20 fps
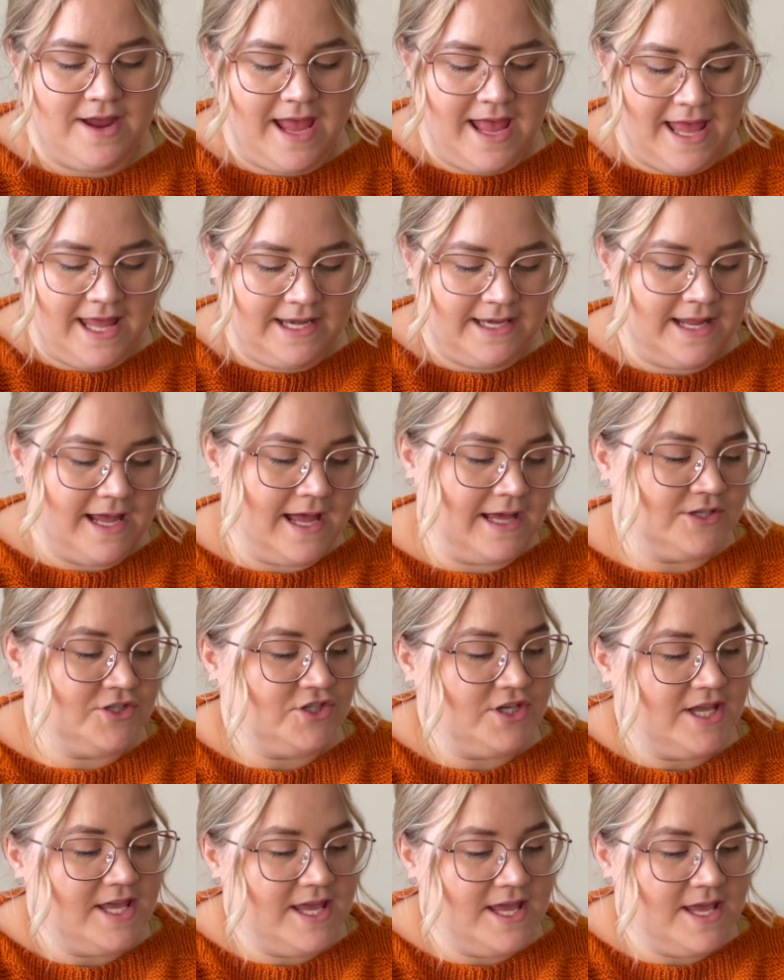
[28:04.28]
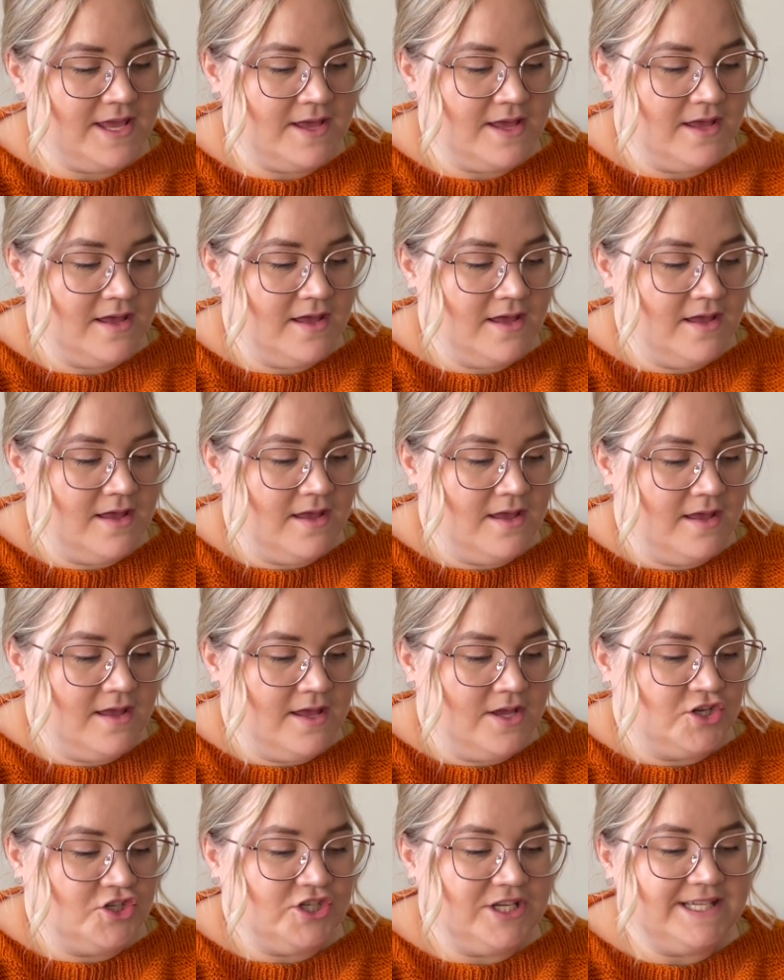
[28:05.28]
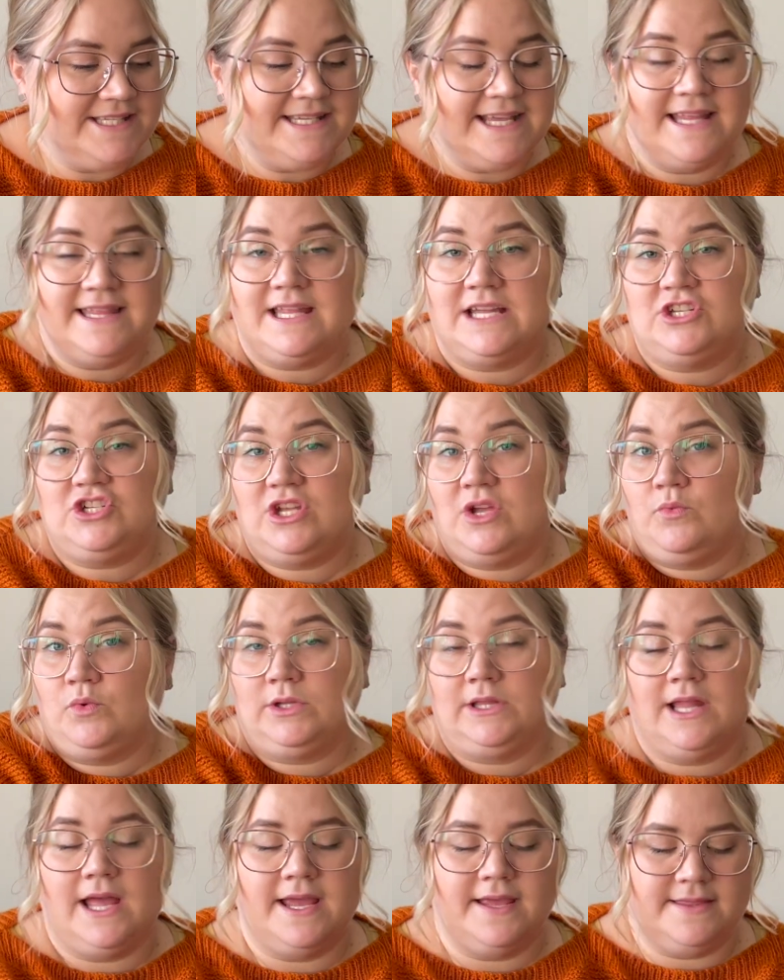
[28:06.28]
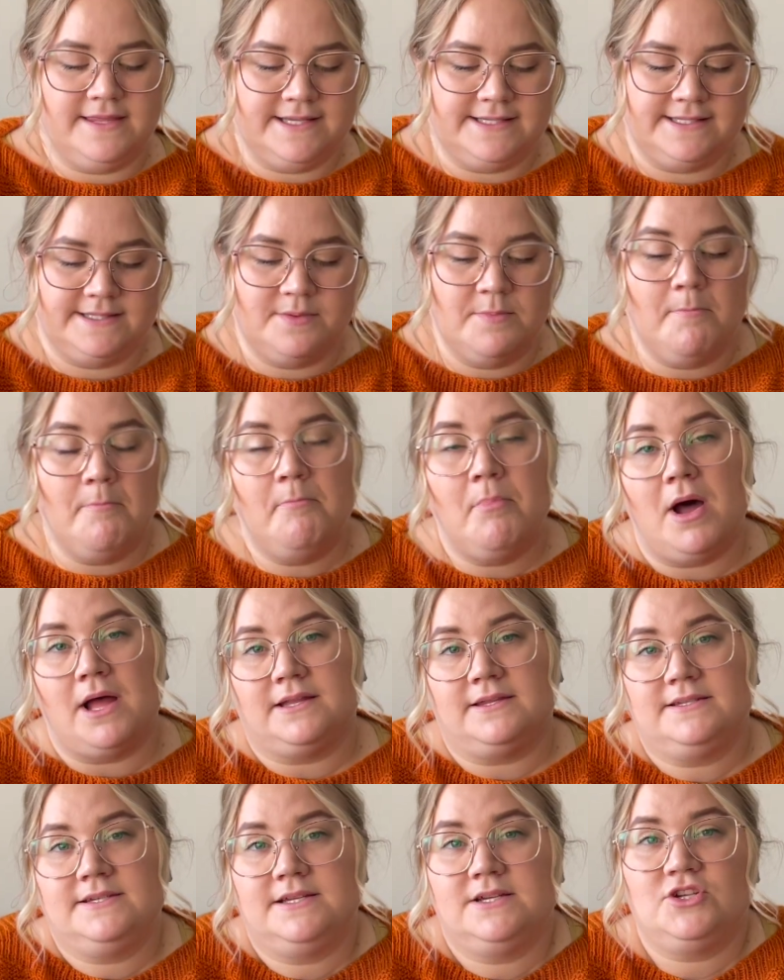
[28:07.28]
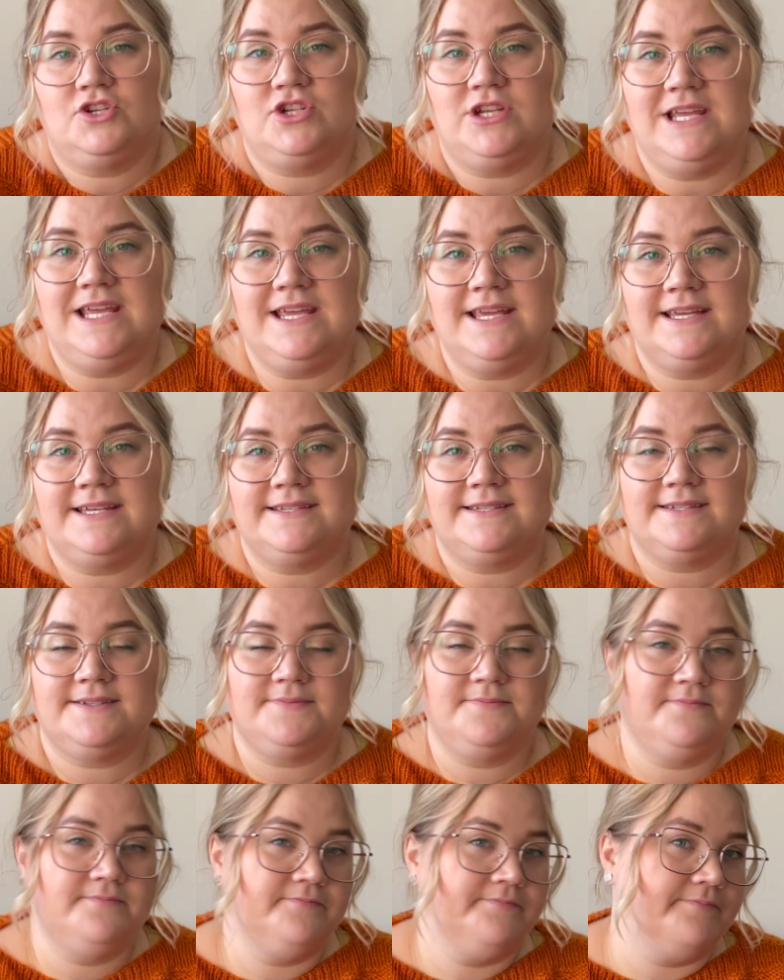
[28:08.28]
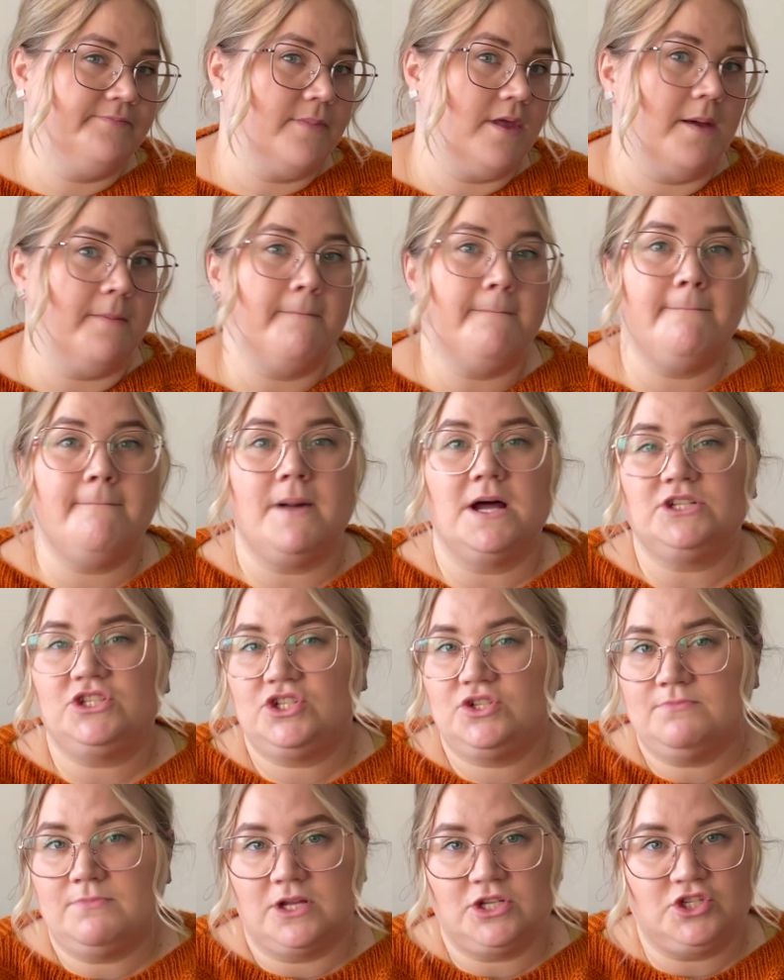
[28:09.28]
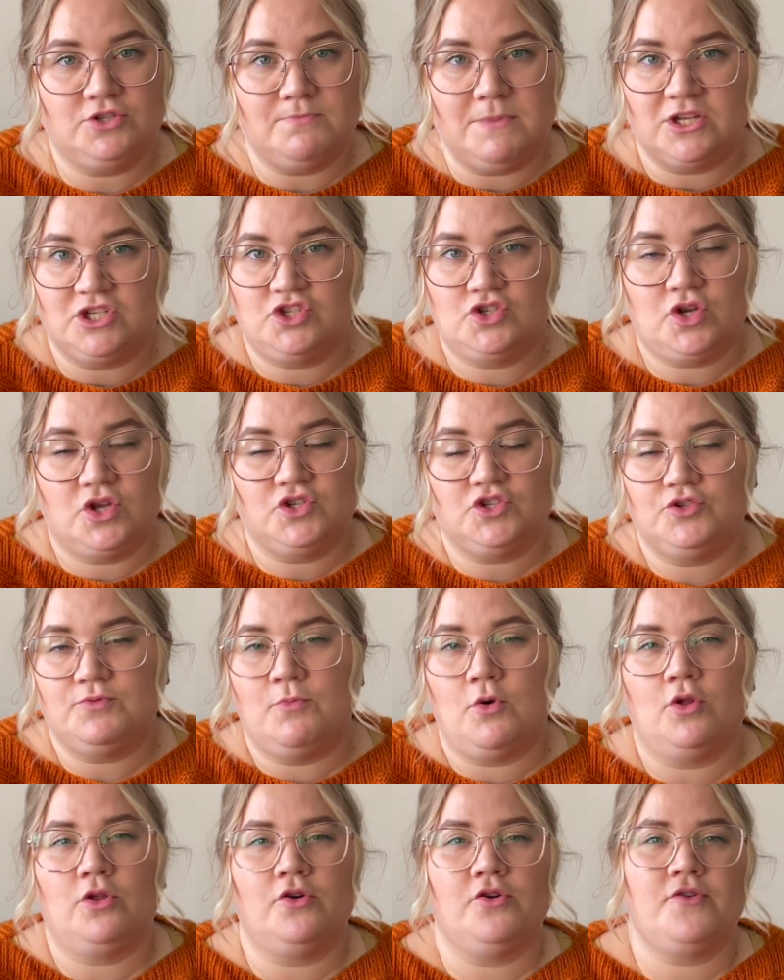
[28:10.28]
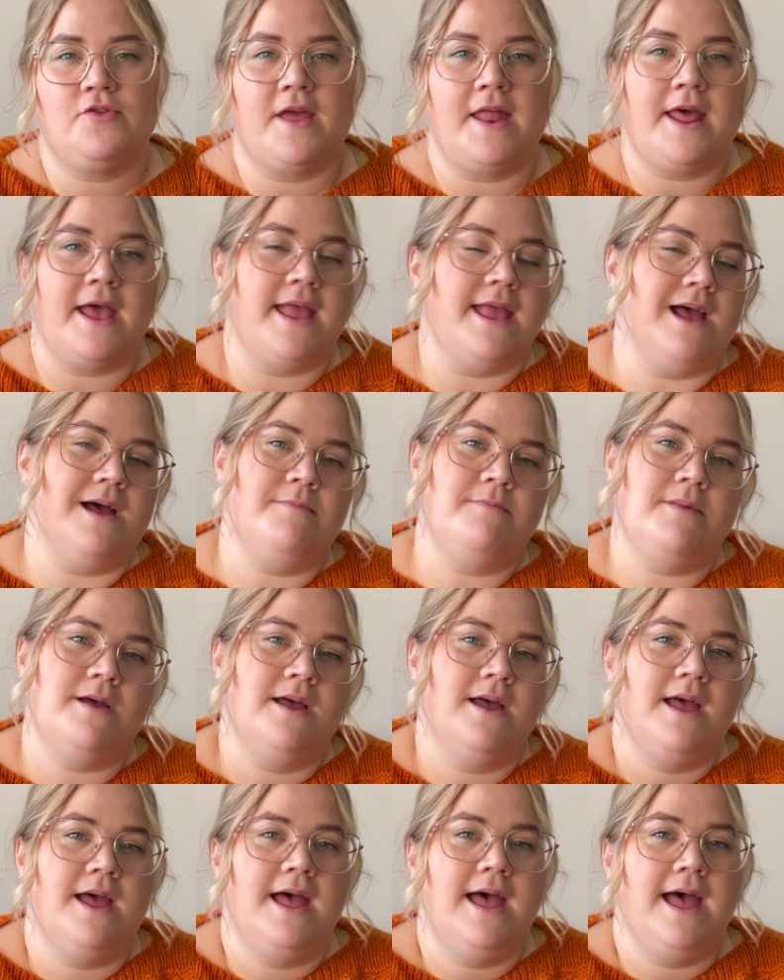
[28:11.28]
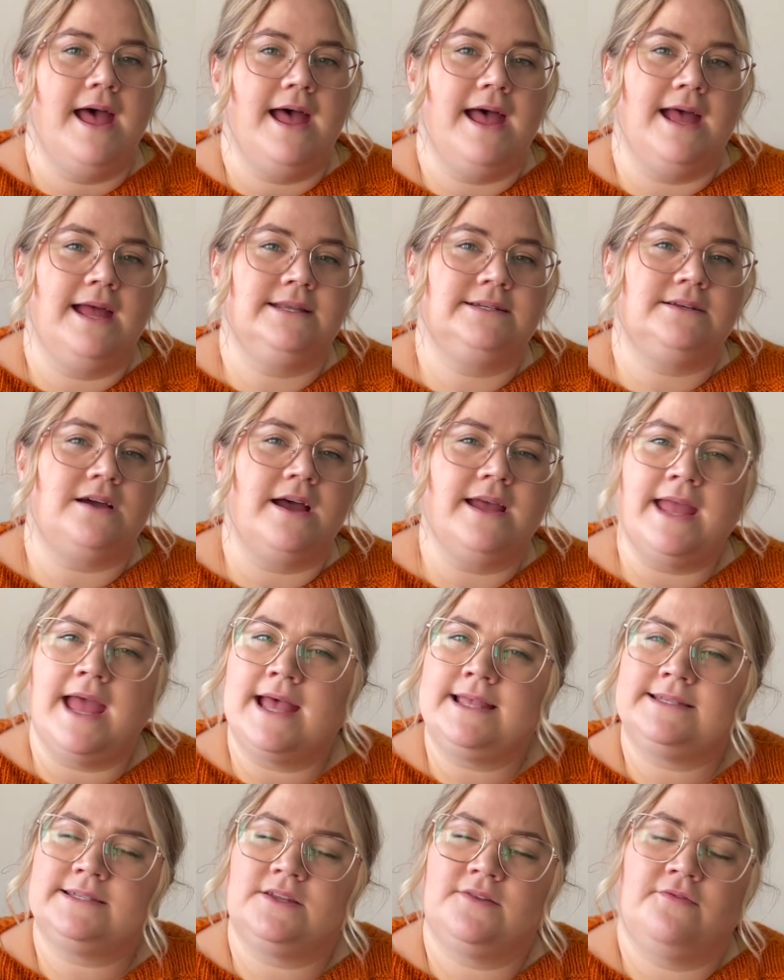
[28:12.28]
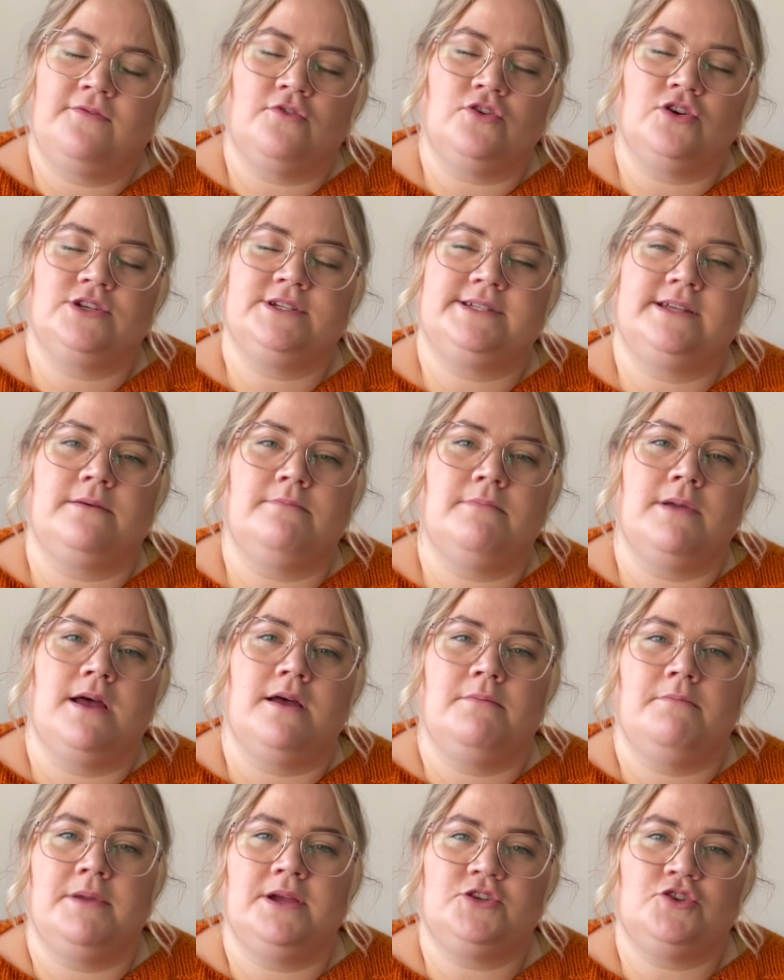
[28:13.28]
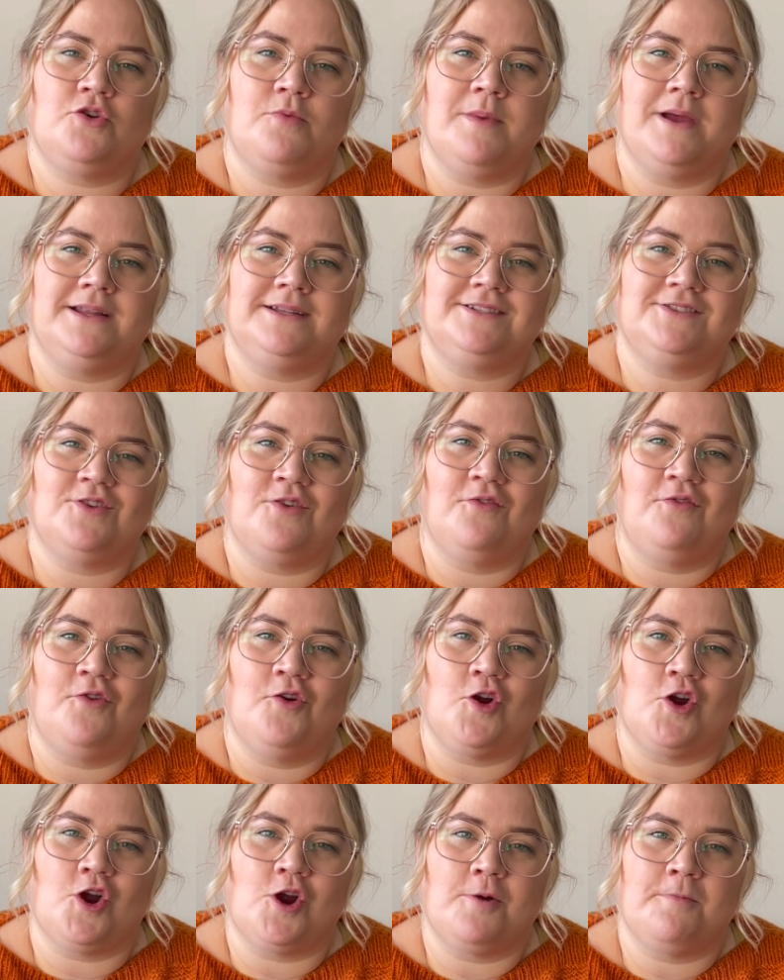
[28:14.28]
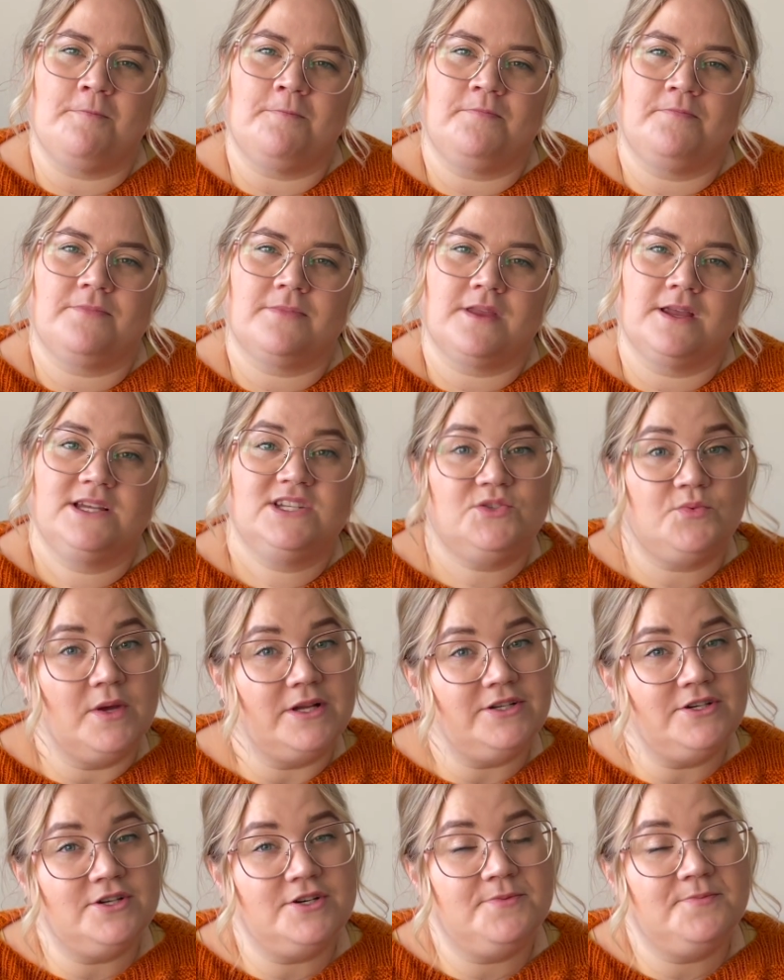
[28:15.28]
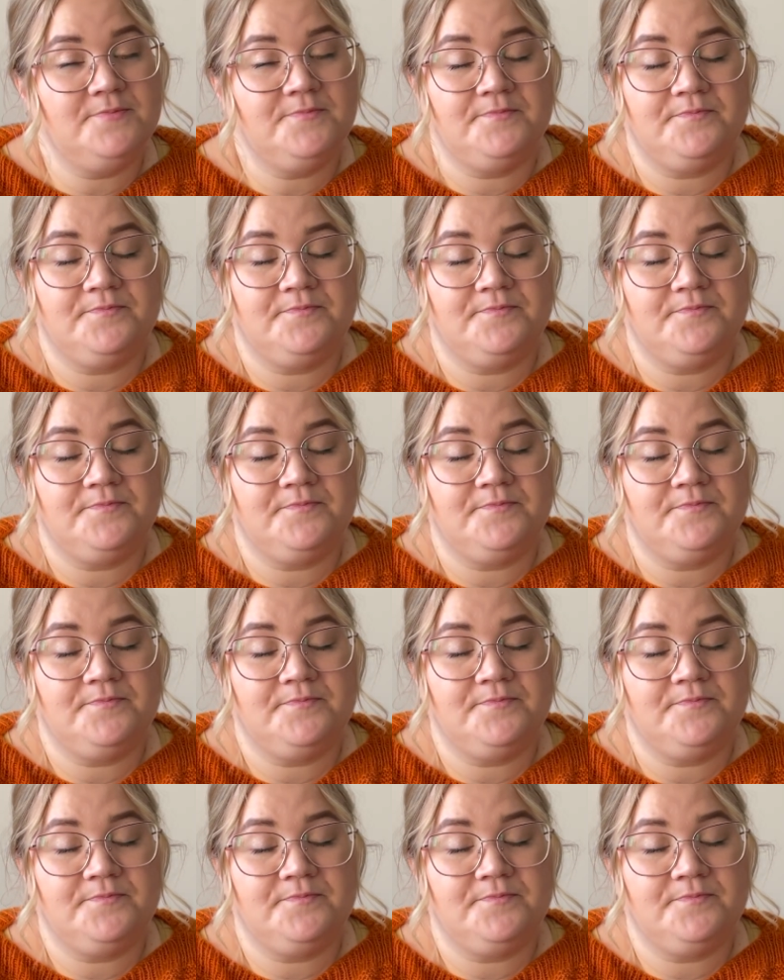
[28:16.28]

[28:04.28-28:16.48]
and she said that she would like this. But she is much, much, much smaller than I am. And I asked for some measurements of her sweater